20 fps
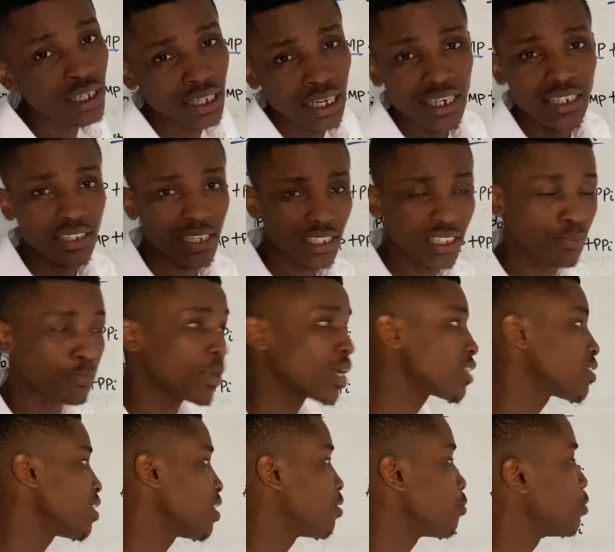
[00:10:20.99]
That is
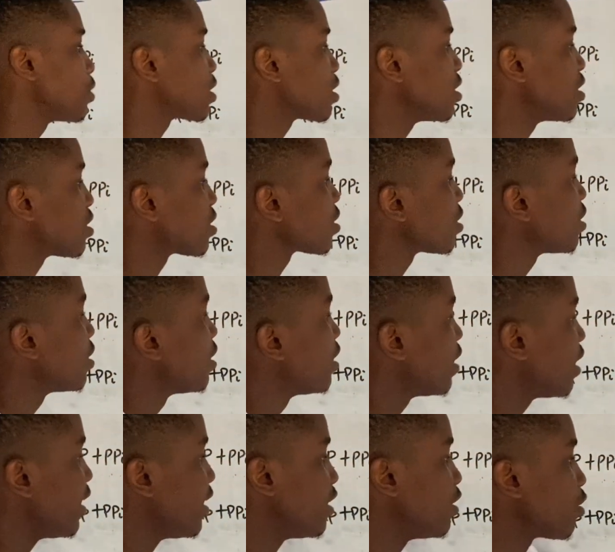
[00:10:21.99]
expected, which is
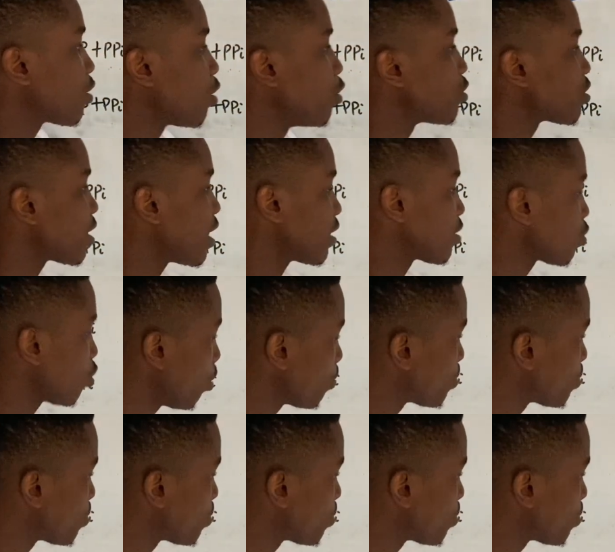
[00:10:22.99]
a nucleoside. So